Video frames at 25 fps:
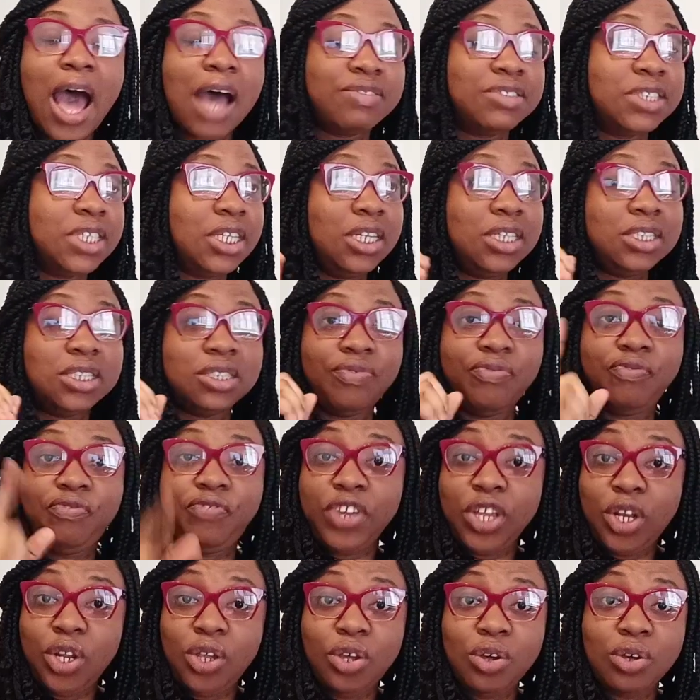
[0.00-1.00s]
I've seen it in
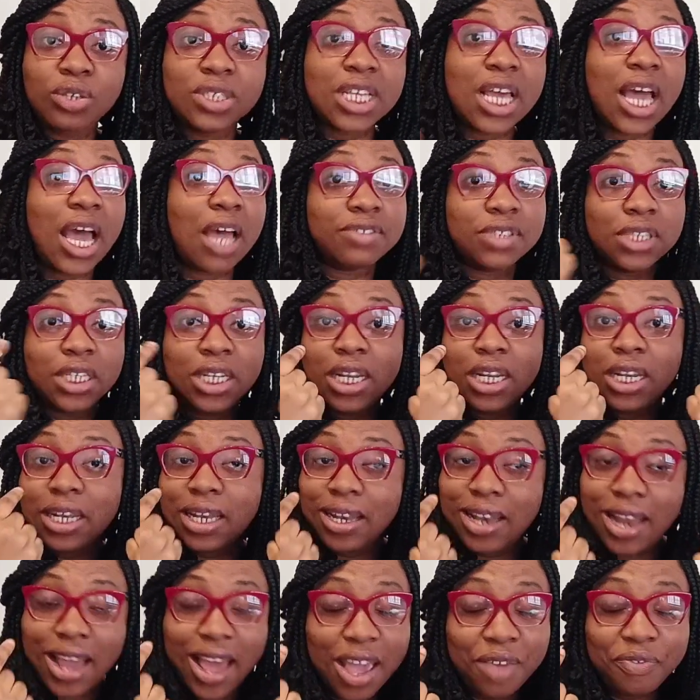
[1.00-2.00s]
videos, I've seen
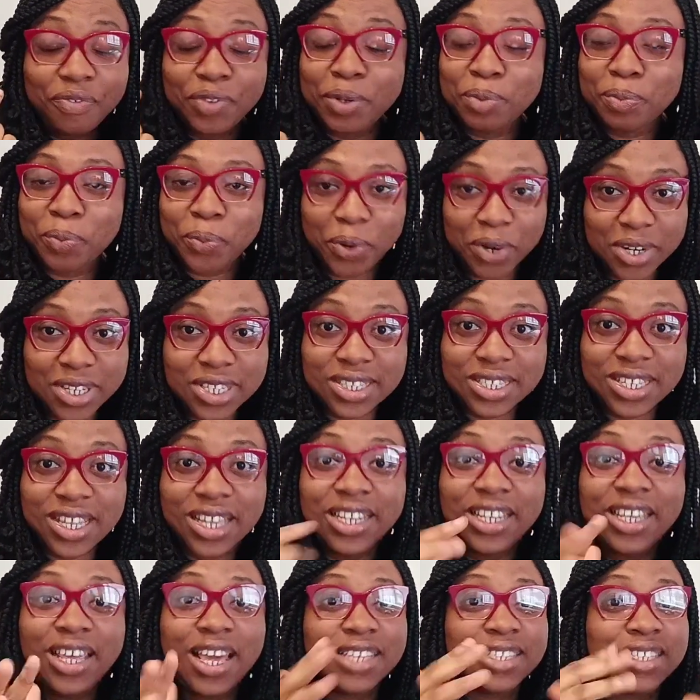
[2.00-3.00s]
it live in
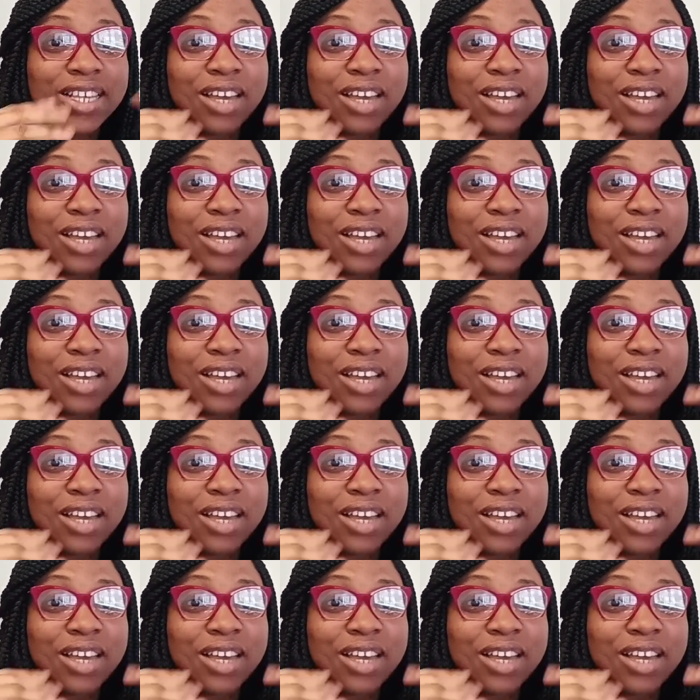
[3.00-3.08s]
person.